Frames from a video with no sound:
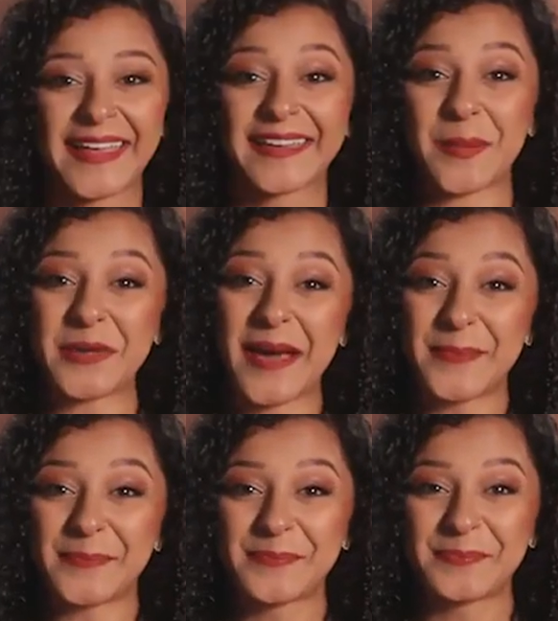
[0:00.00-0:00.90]
Coming
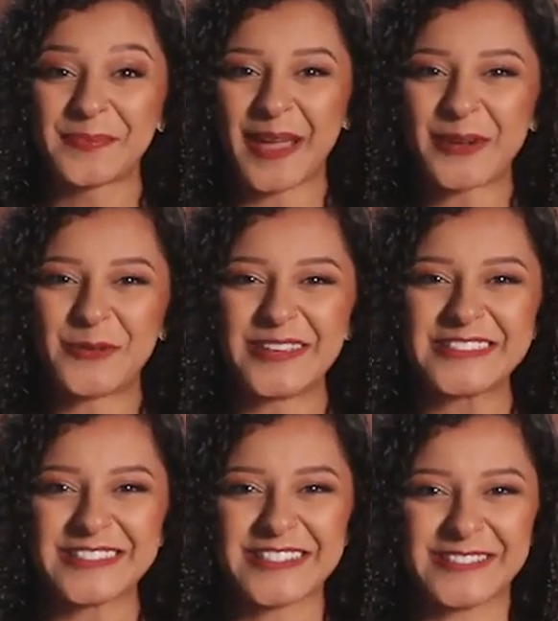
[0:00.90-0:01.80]
up, a
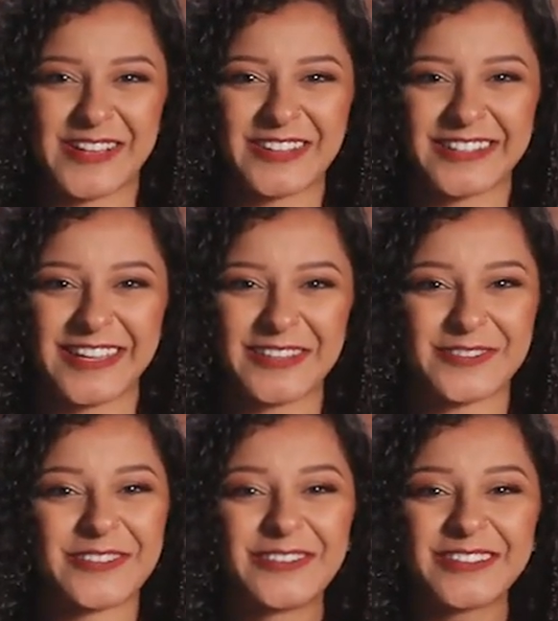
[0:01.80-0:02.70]
quiz to consolidate your
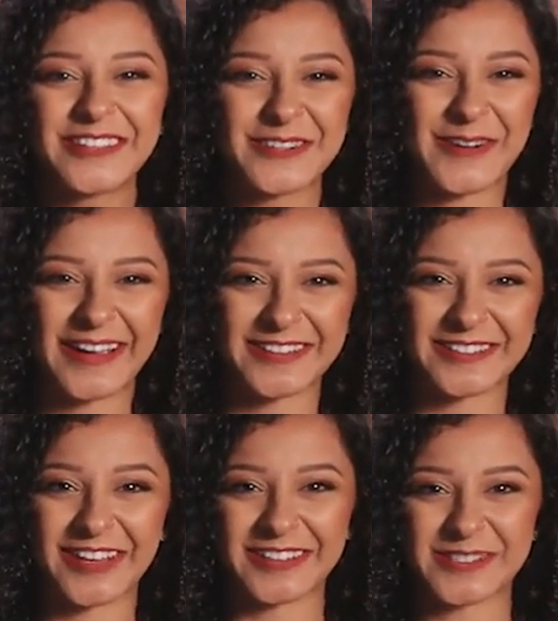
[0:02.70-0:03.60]
newly
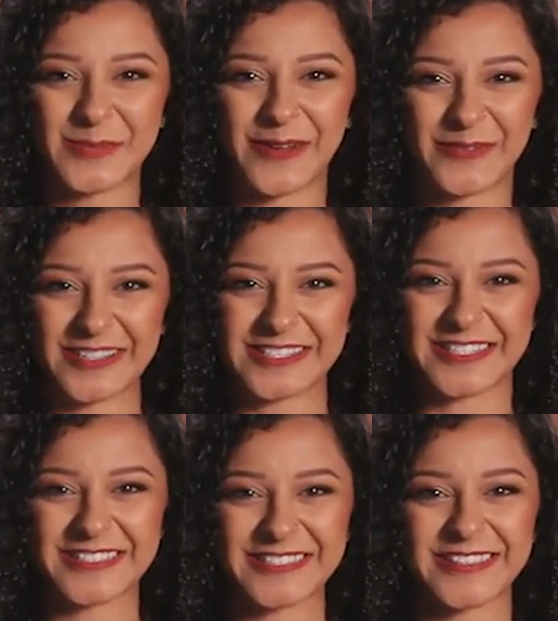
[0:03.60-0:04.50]
acquired knowledge about
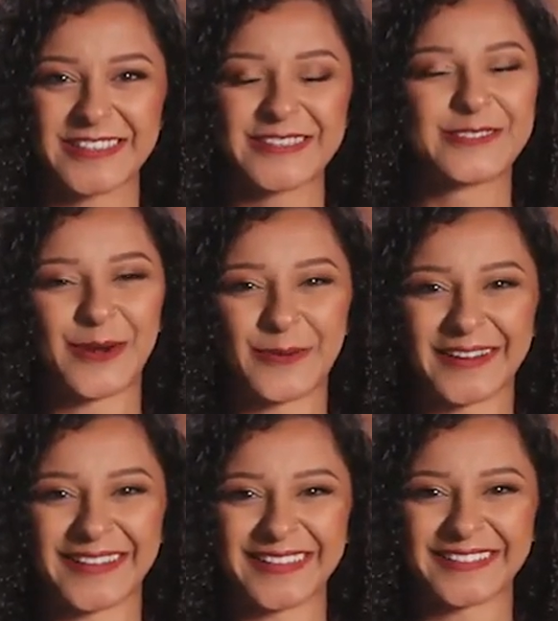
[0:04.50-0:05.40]
functions. Don't
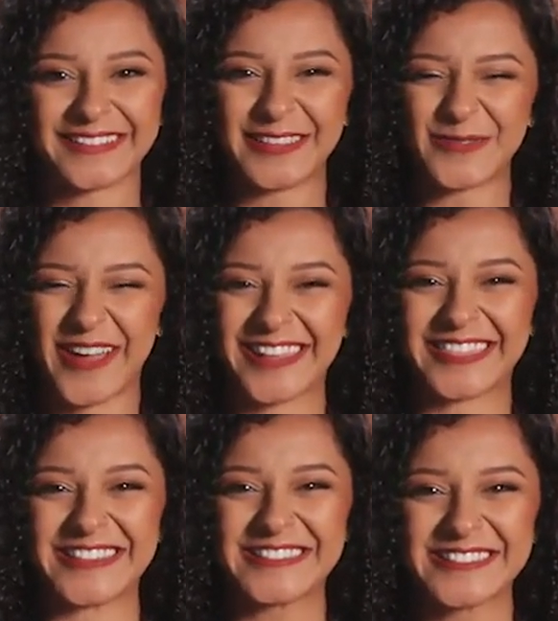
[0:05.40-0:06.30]
worry, you've got
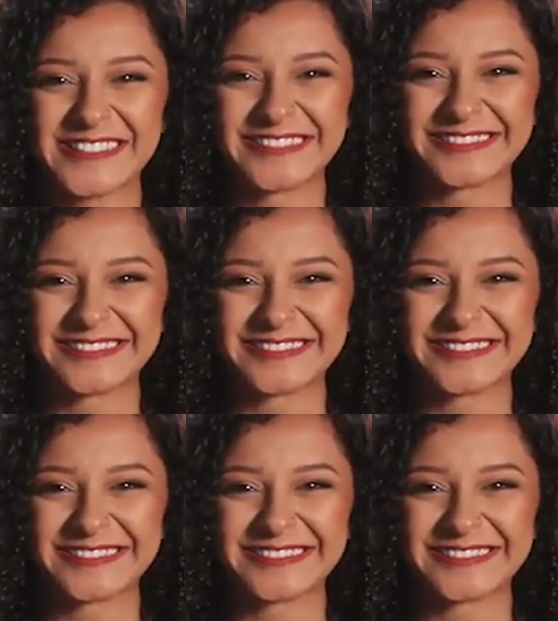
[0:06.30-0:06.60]
this.